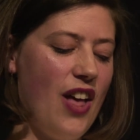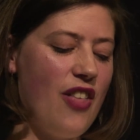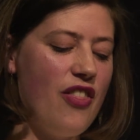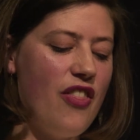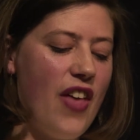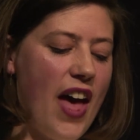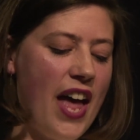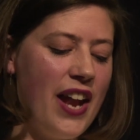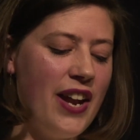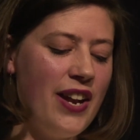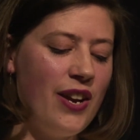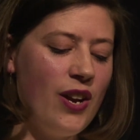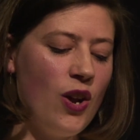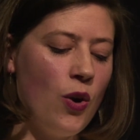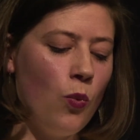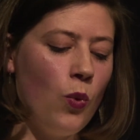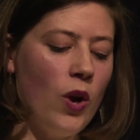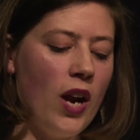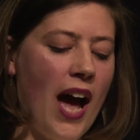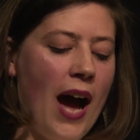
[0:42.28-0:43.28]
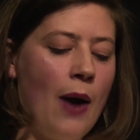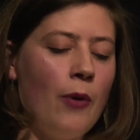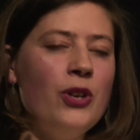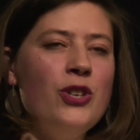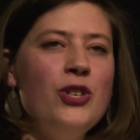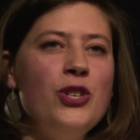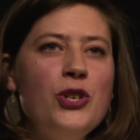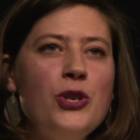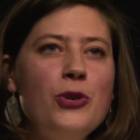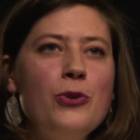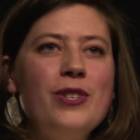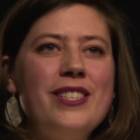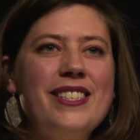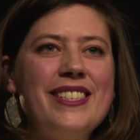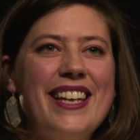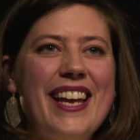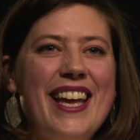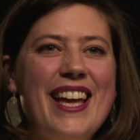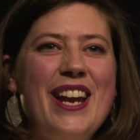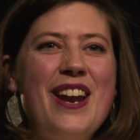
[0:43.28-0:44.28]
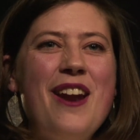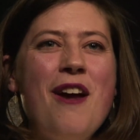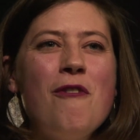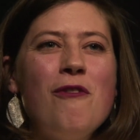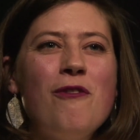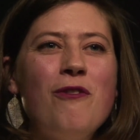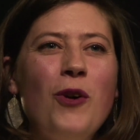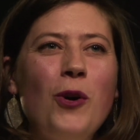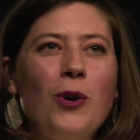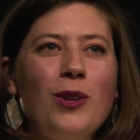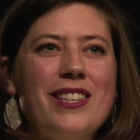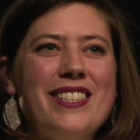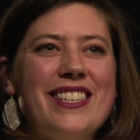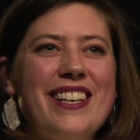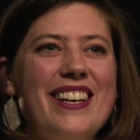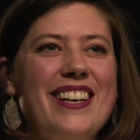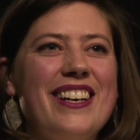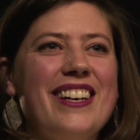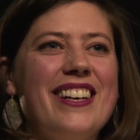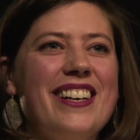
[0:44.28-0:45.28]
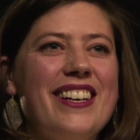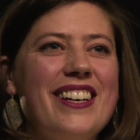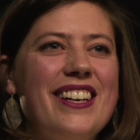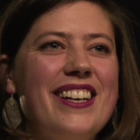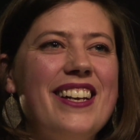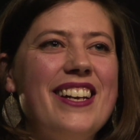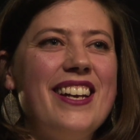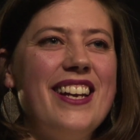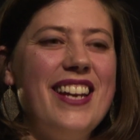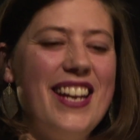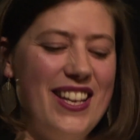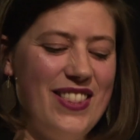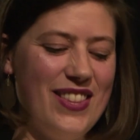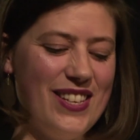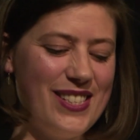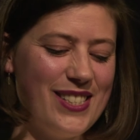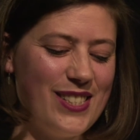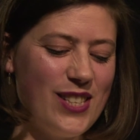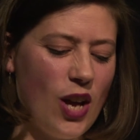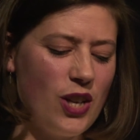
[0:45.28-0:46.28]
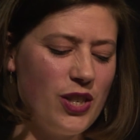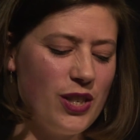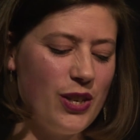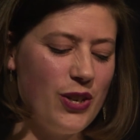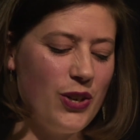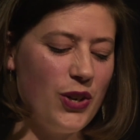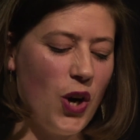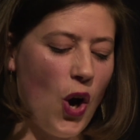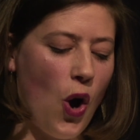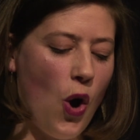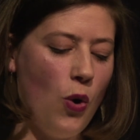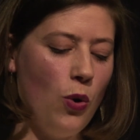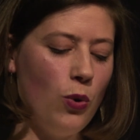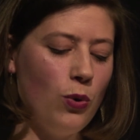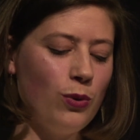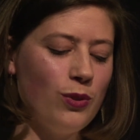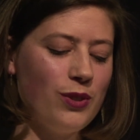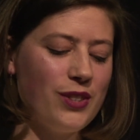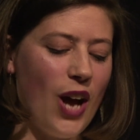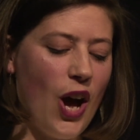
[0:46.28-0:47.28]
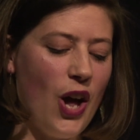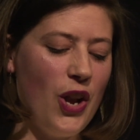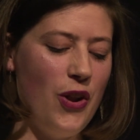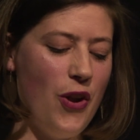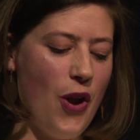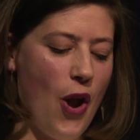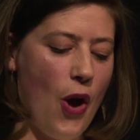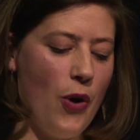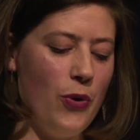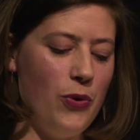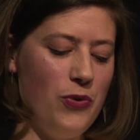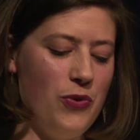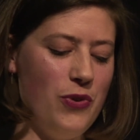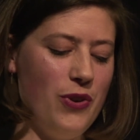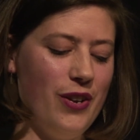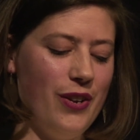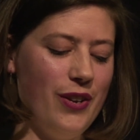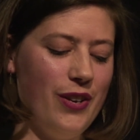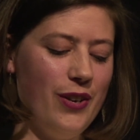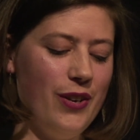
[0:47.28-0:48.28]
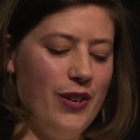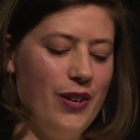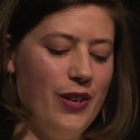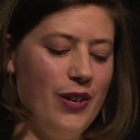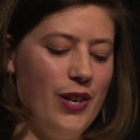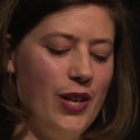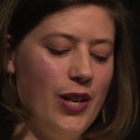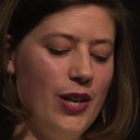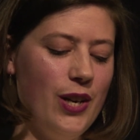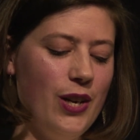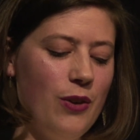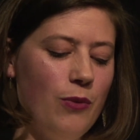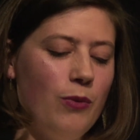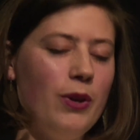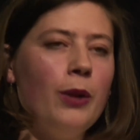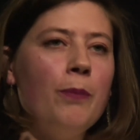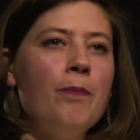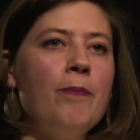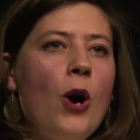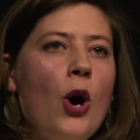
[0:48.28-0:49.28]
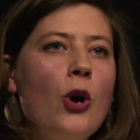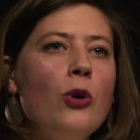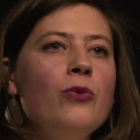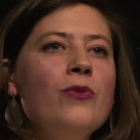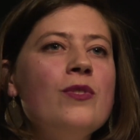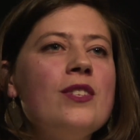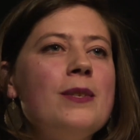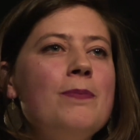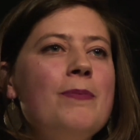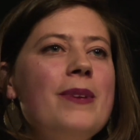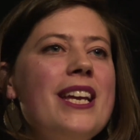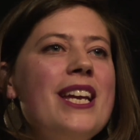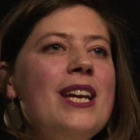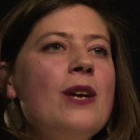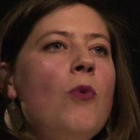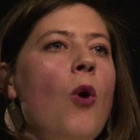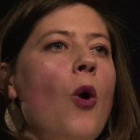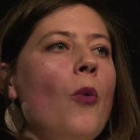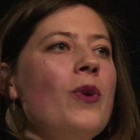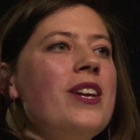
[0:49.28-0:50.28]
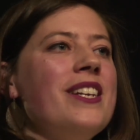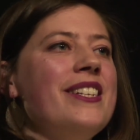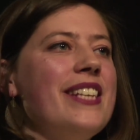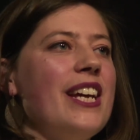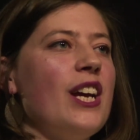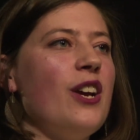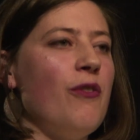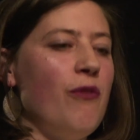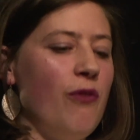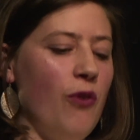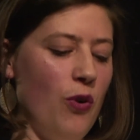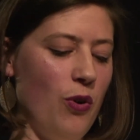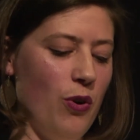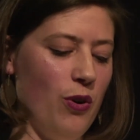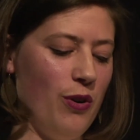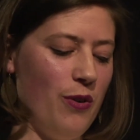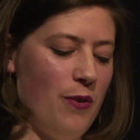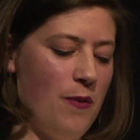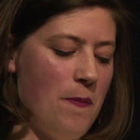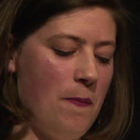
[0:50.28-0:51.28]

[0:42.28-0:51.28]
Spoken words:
Then will our new skin falter in the sudden cold unknown? Will bones be what we dig for?